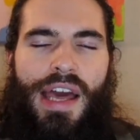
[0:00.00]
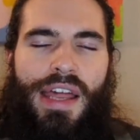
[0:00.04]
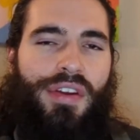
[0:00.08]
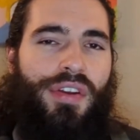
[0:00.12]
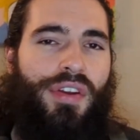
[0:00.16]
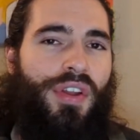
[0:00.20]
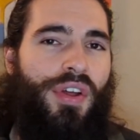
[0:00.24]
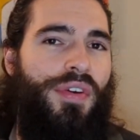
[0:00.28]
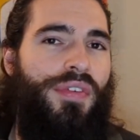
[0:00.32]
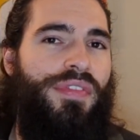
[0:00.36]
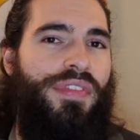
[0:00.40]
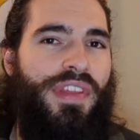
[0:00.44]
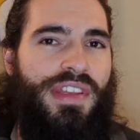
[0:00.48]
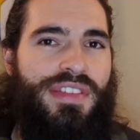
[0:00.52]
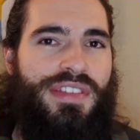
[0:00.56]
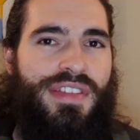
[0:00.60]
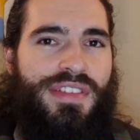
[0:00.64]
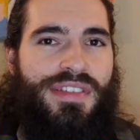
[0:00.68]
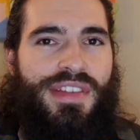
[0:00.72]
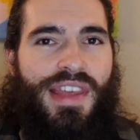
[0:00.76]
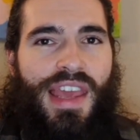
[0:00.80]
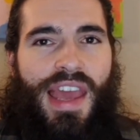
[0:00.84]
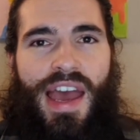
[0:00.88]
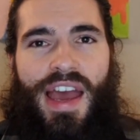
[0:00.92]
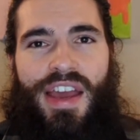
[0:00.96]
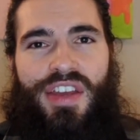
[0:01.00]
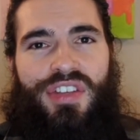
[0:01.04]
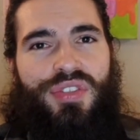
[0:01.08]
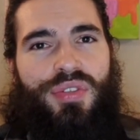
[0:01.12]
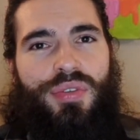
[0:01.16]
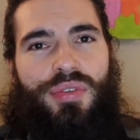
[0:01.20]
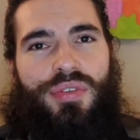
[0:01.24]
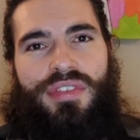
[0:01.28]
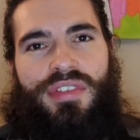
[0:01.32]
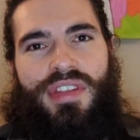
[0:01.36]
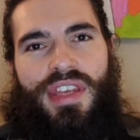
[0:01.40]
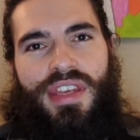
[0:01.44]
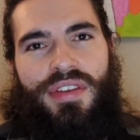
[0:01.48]
don't know if this is the
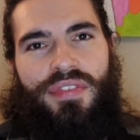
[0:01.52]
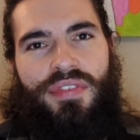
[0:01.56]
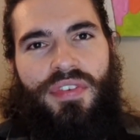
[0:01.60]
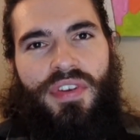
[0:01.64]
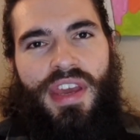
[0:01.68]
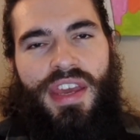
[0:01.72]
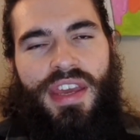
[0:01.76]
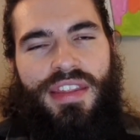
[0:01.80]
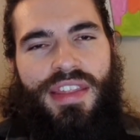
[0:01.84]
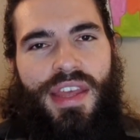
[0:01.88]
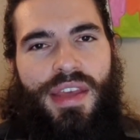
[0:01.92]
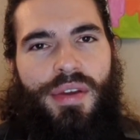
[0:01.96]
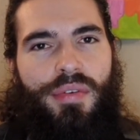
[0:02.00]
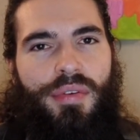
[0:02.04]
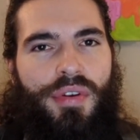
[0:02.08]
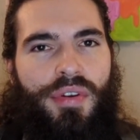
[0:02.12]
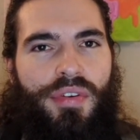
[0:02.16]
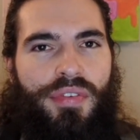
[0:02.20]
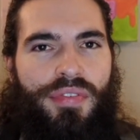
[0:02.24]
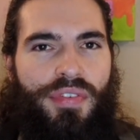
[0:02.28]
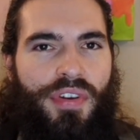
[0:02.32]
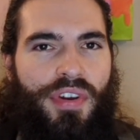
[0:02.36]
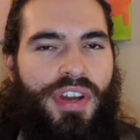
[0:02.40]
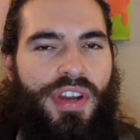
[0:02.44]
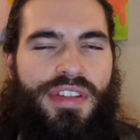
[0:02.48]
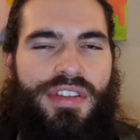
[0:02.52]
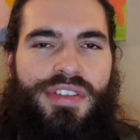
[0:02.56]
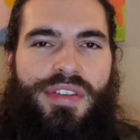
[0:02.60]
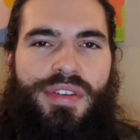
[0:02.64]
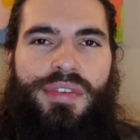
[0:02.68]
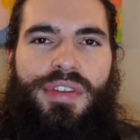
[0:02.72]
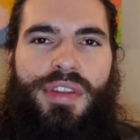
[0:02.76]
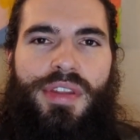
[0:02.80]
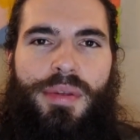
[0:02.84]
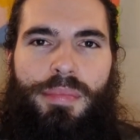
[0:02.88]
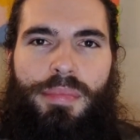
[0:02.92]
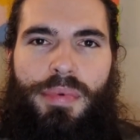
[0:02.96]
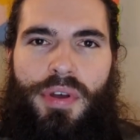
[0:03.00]
actual defect they were referring to in
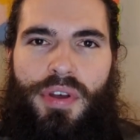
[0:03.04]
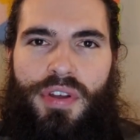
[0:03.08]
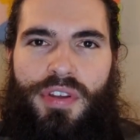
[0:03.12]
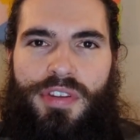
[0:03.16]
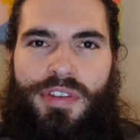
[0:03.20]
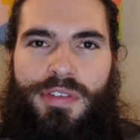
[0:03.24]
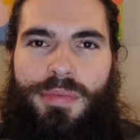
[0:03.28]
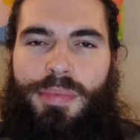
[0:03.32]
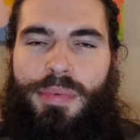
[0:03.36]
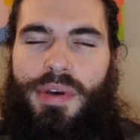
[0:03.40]
the post,